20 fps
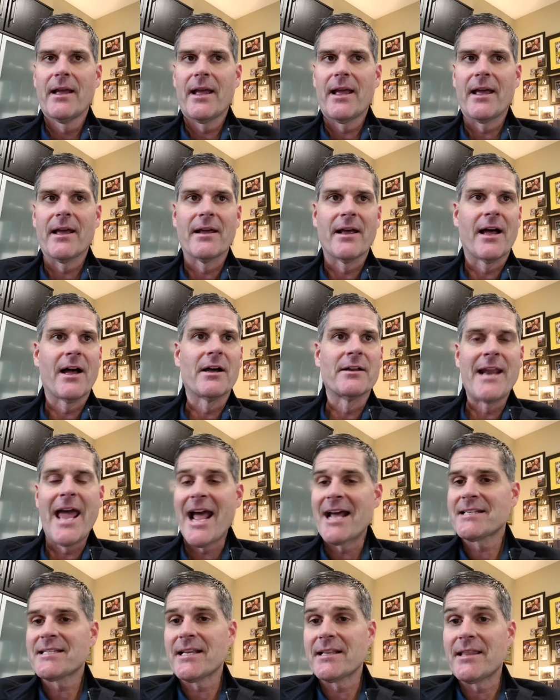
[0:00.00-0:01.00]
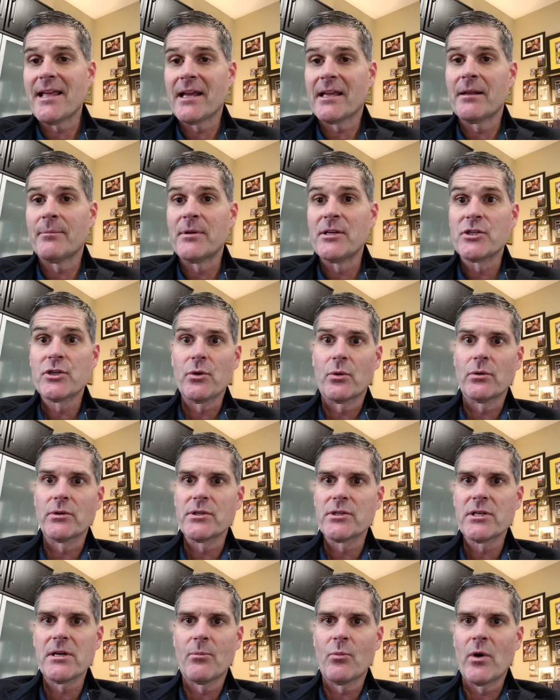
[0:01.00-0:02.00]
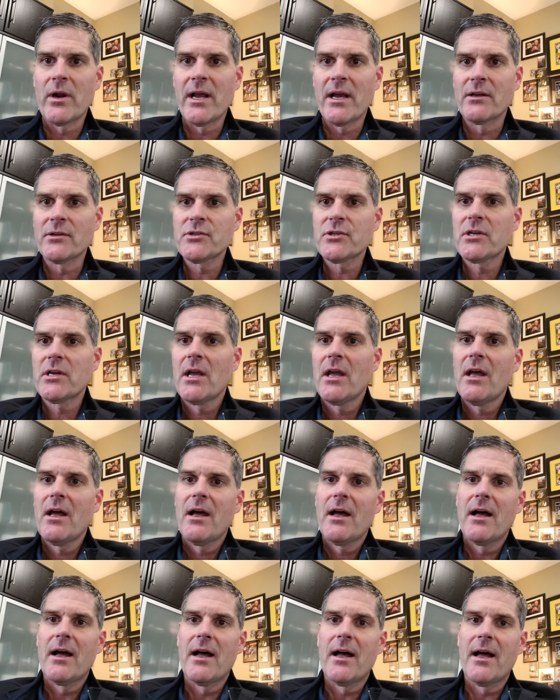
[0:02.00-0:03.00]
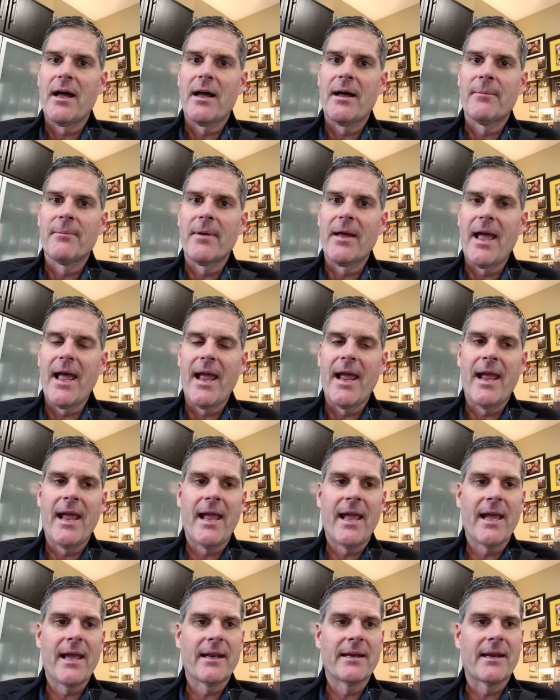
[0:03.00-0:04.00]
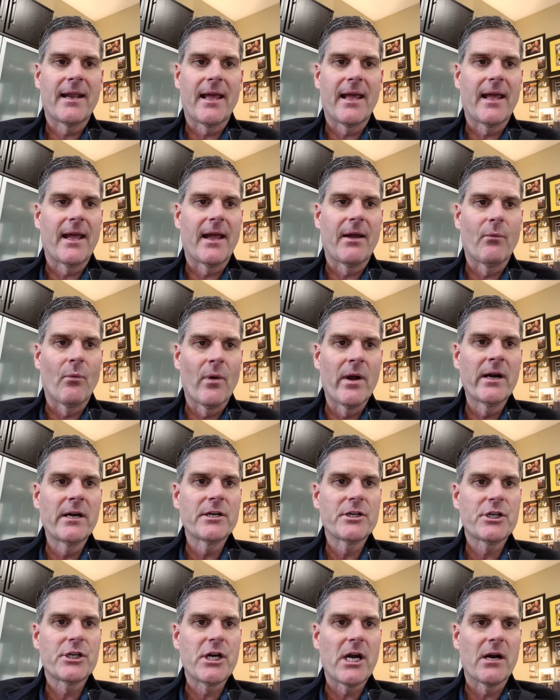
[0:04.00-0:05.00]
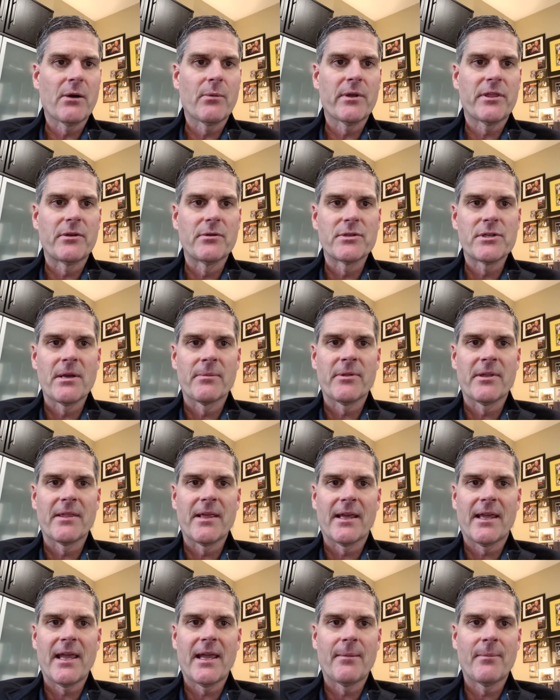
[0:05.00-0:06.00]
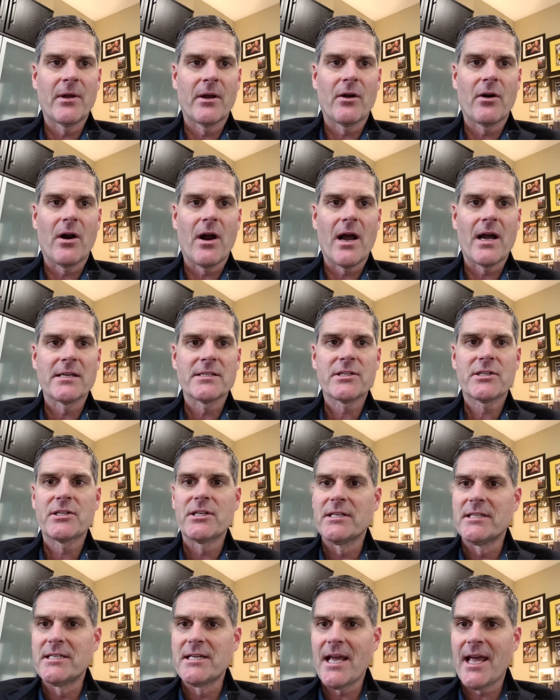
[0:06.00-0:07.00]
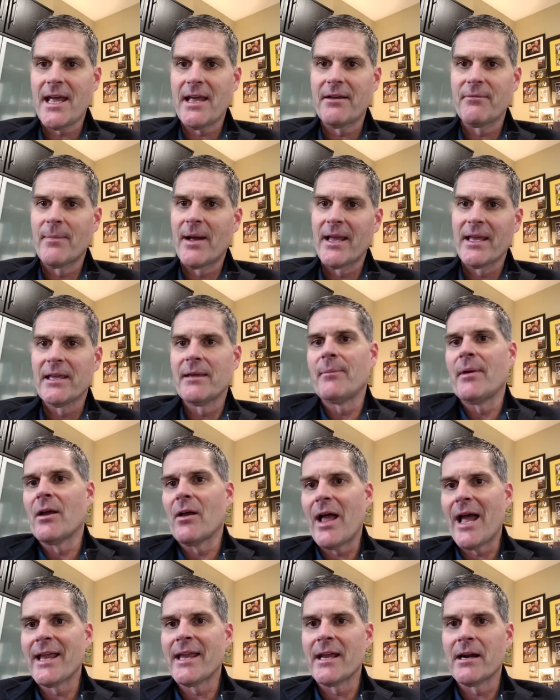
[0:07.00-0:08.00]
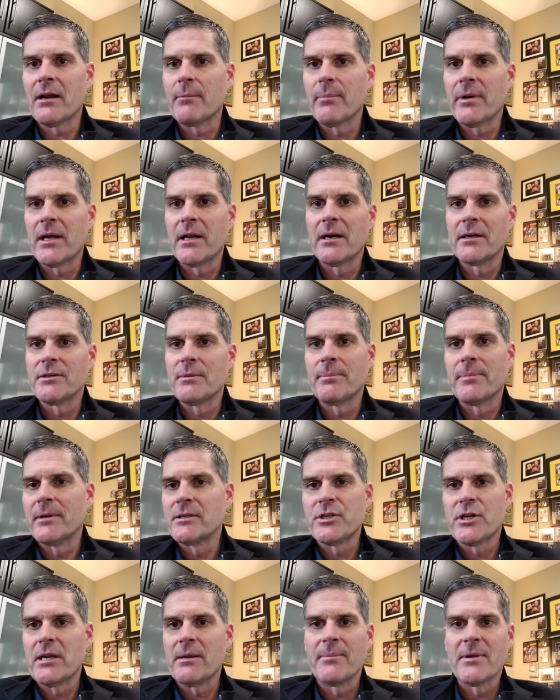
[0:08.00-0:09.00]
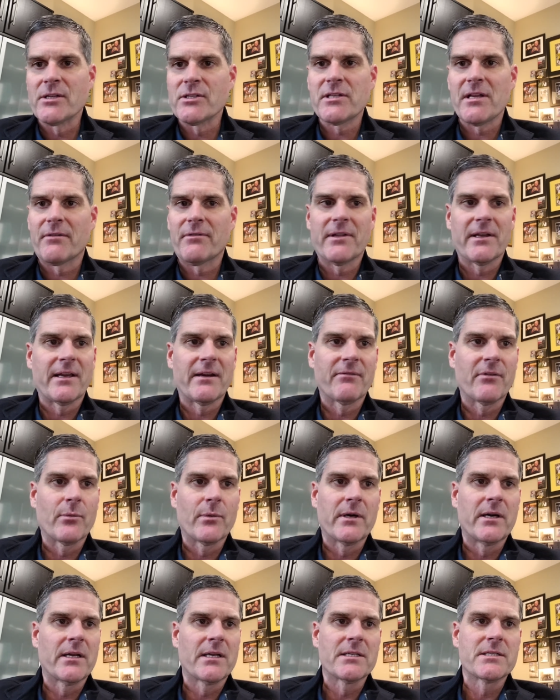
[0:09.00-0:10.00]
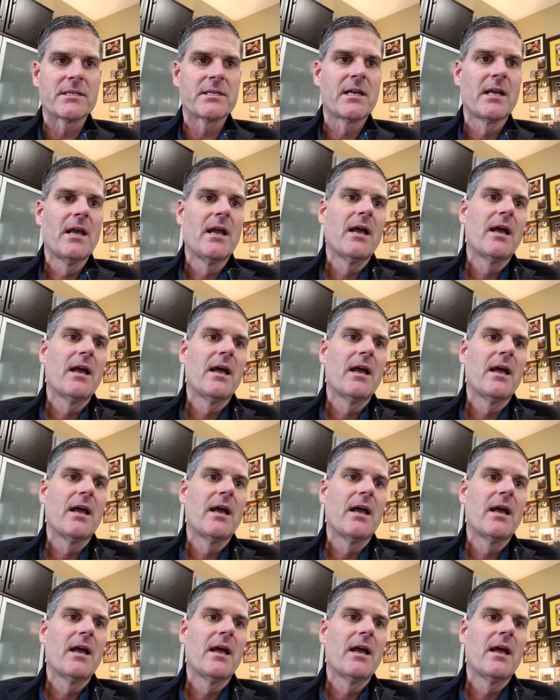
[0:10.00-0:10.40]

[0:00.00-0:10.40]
an asset that can be sold to someone else. Um, and I wanted to share with you something that came across today, my email. I get a bunch of email stuff like everyone does.